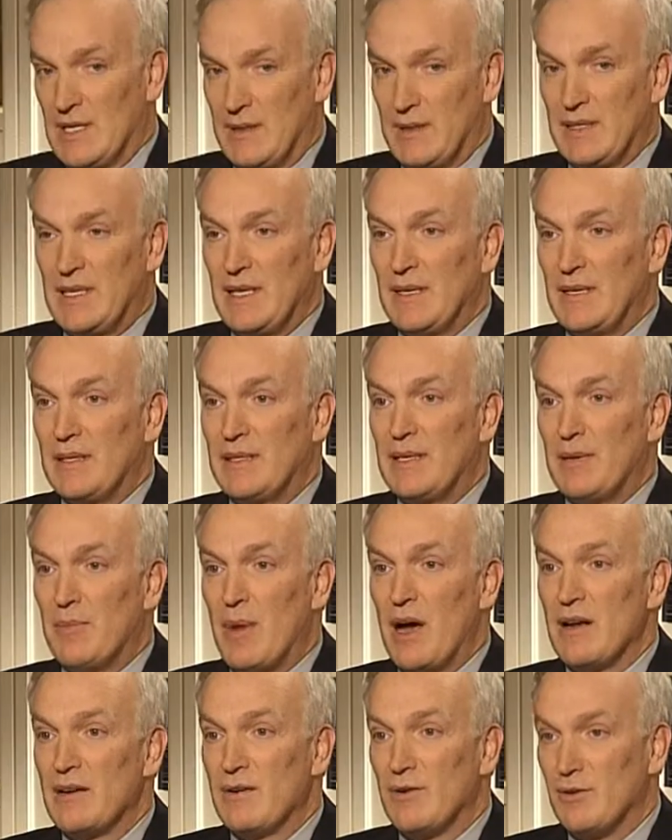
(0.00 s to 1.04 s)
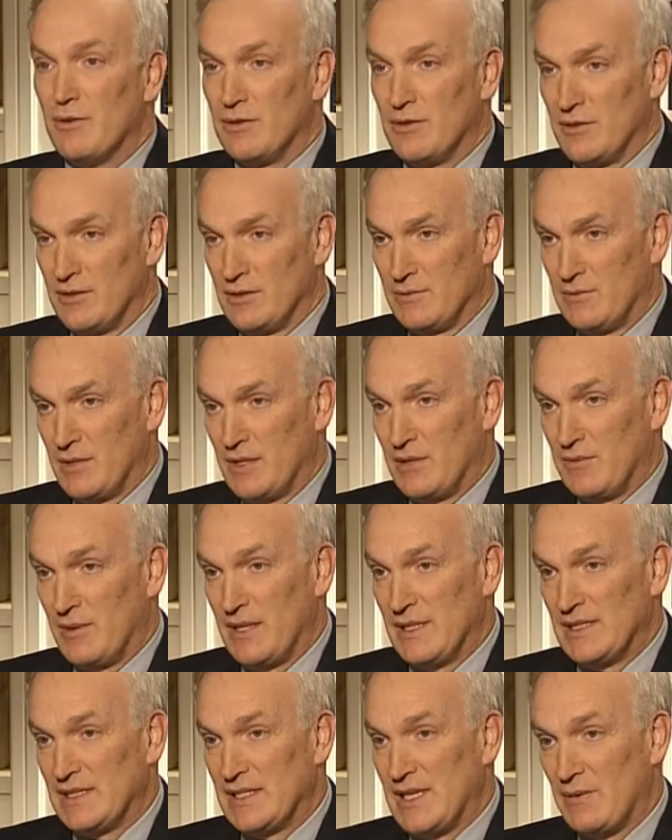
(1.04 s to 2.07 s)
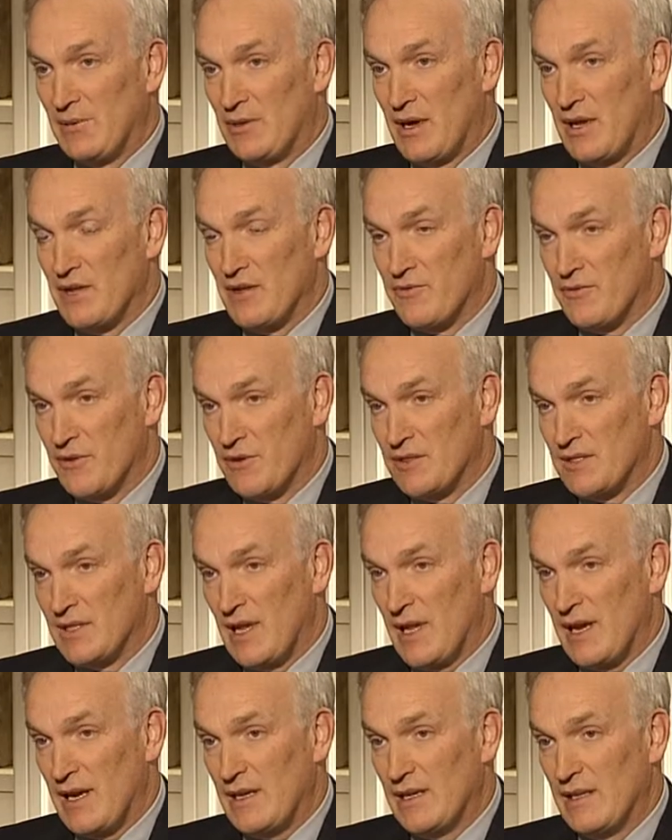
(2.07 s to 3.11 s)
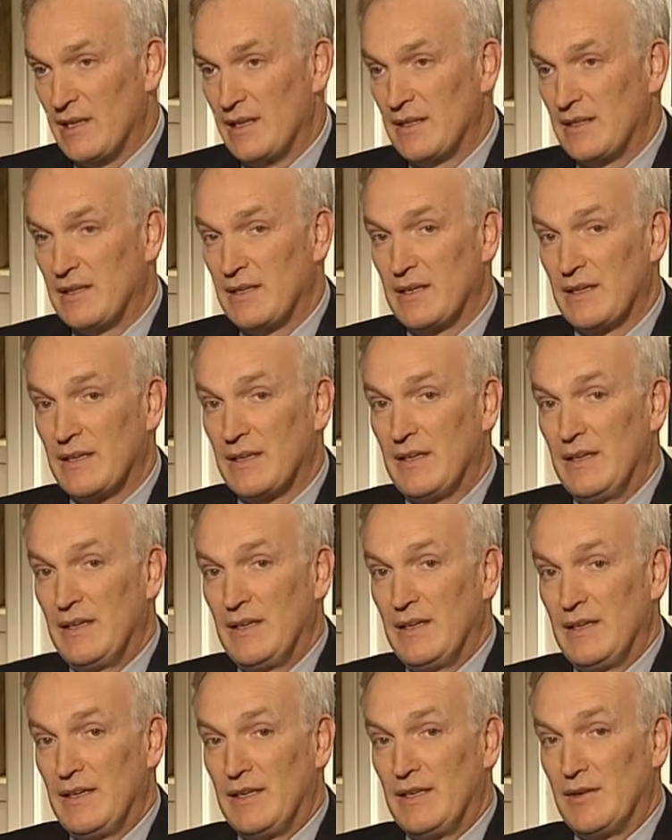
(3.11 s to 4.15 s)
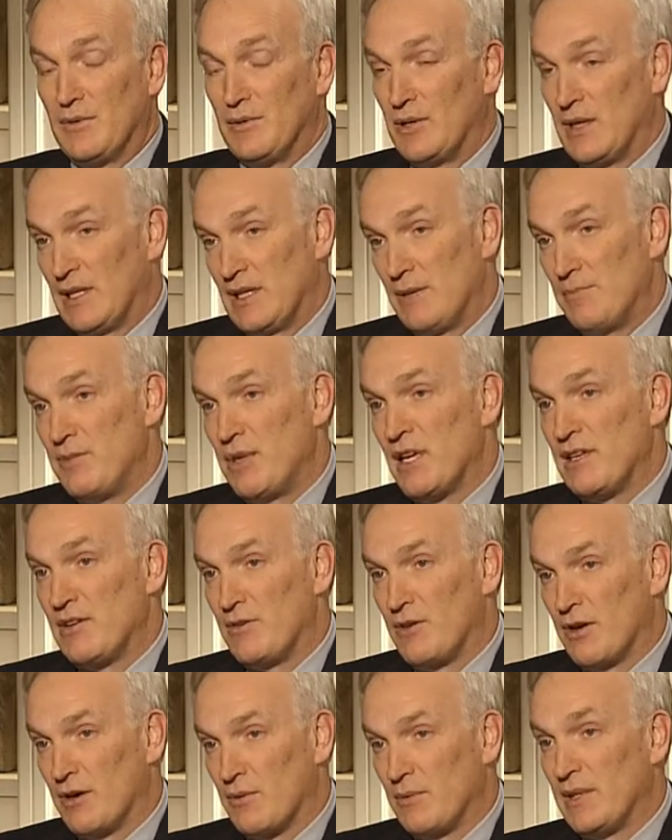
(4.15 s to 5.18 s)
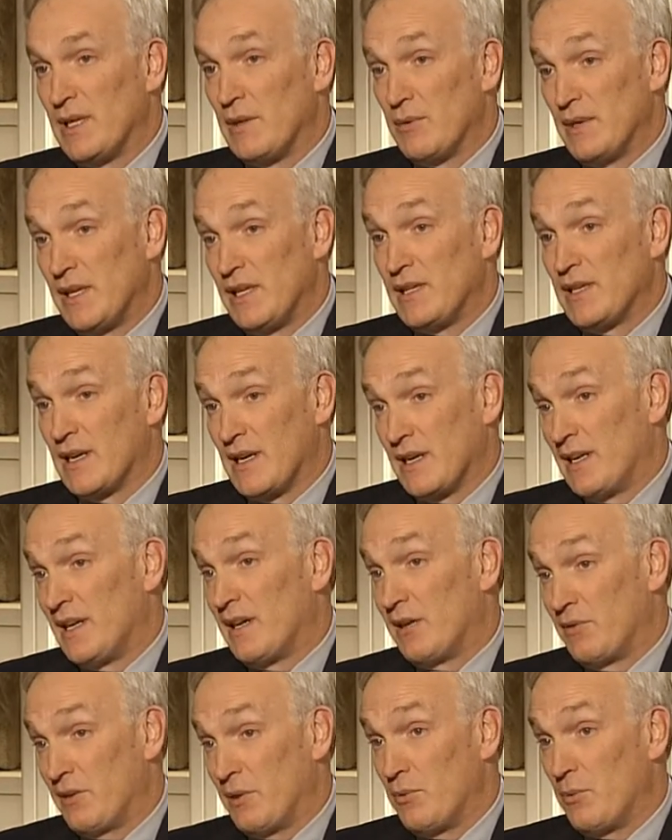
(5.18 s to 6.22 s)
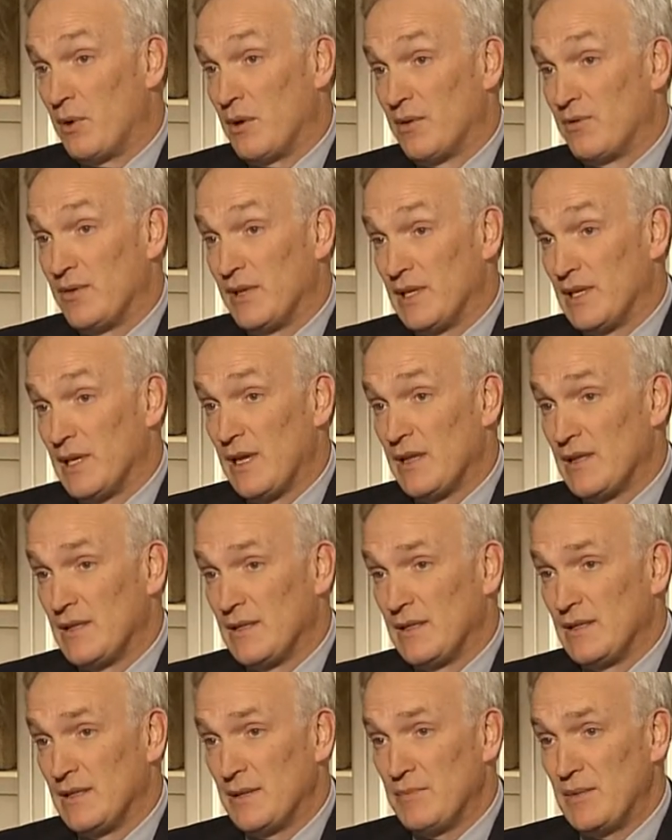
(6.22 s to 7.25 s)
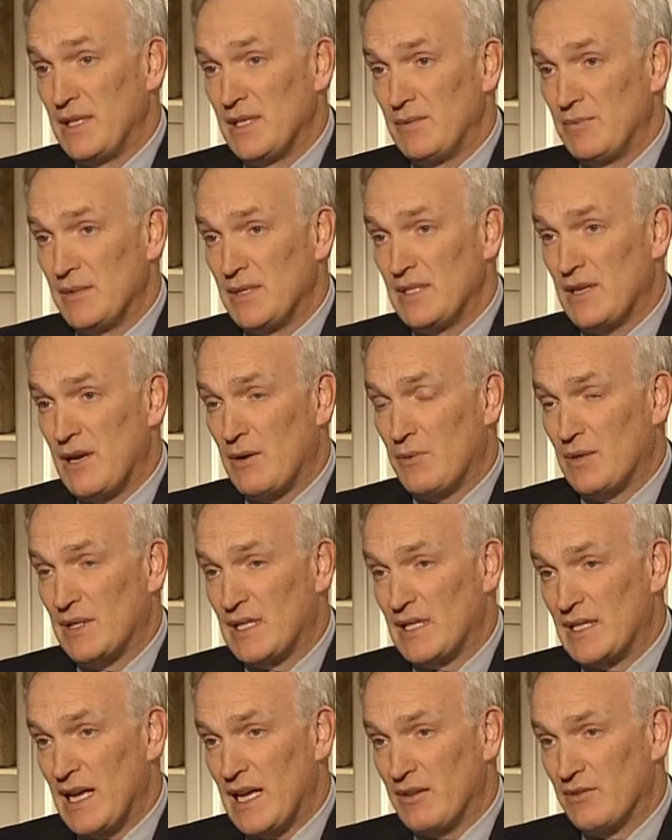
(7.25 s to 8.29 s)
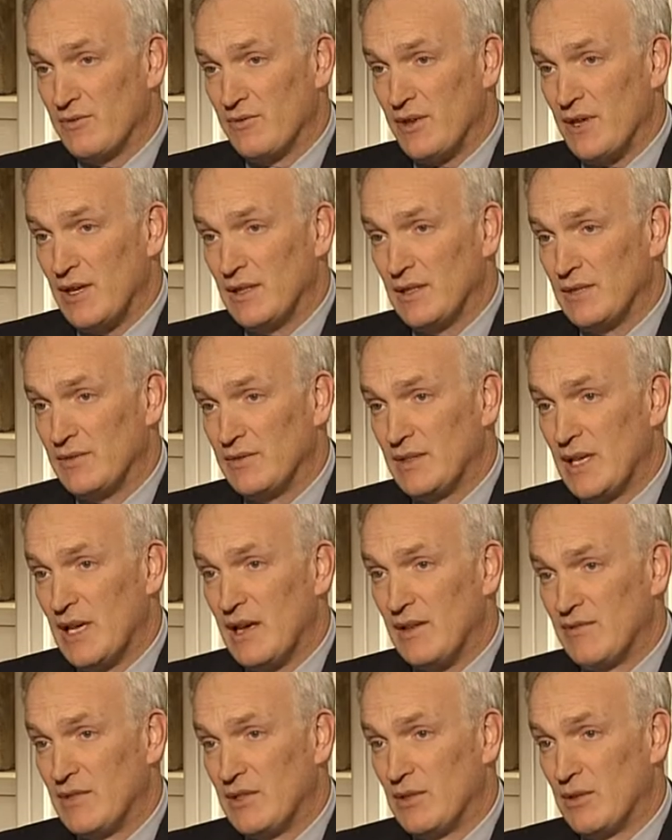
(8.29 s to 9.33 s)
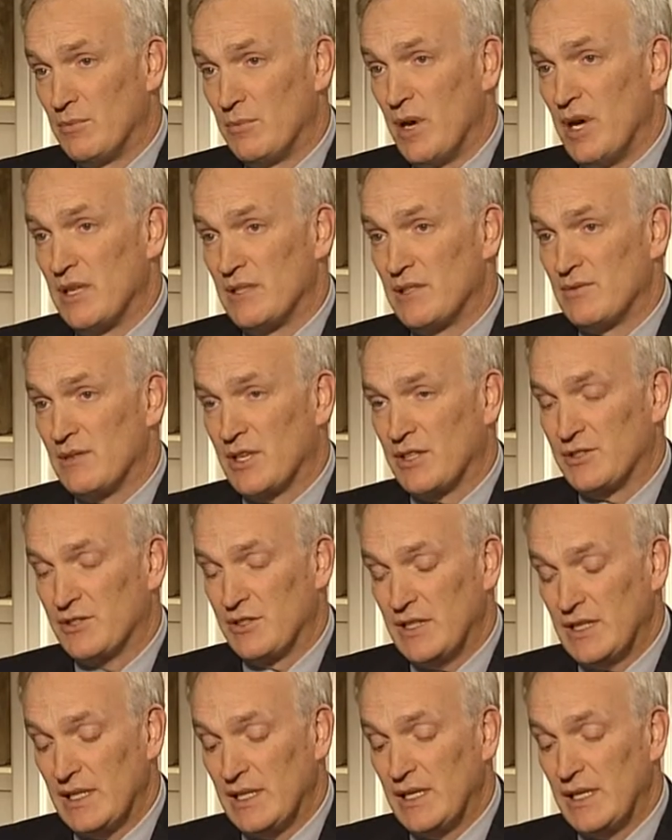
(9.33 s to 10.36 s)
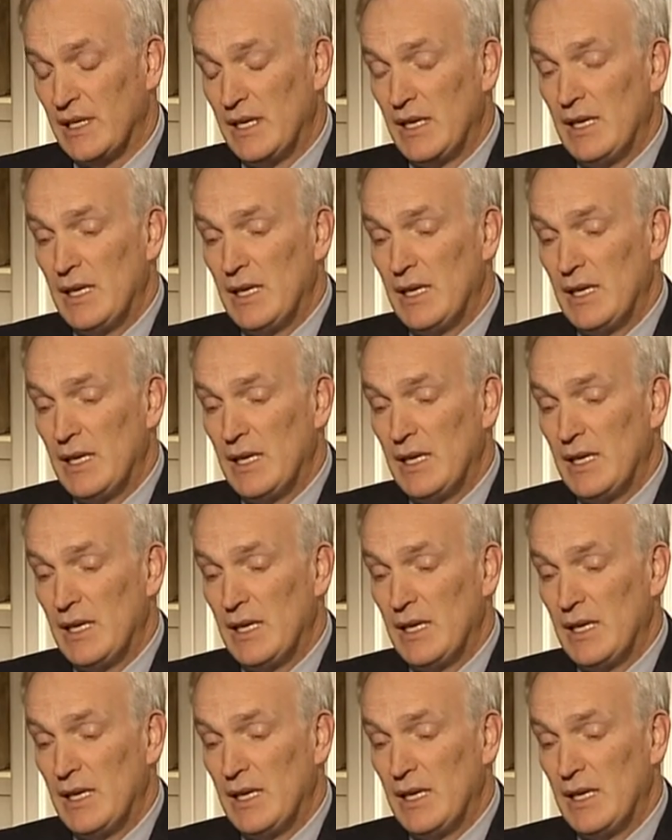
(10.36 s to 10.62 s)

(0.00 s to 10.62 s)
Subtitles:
the bondholders were the ones that were on the first line, and Olympia, New York, when they went into Canary Wharf in London, I mean, we saw what the downfall of their bond structure did.